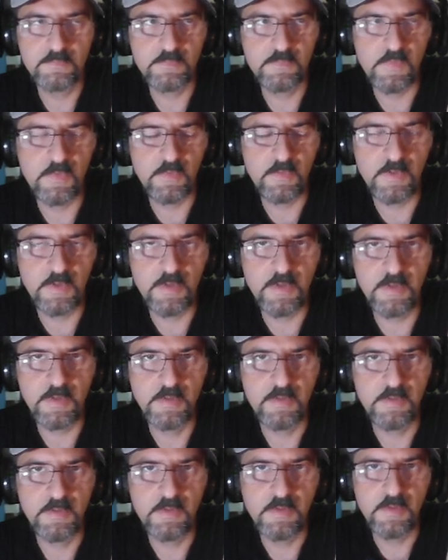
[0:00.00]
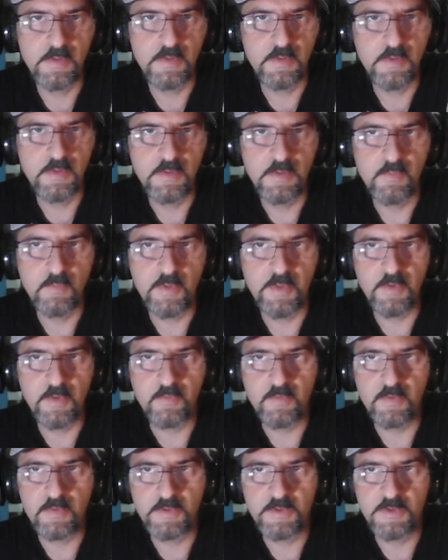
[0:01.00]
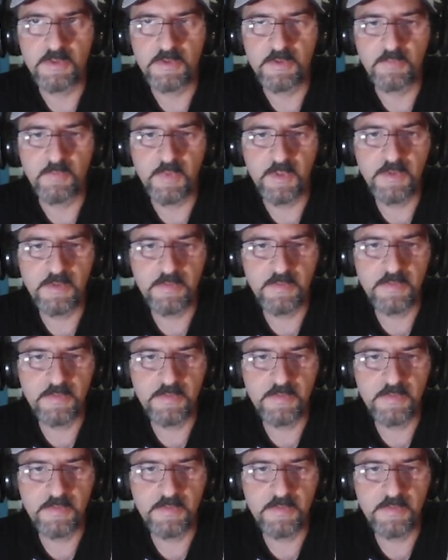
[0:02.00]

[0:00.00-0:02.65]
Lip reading: Okay, one of the shield maidens.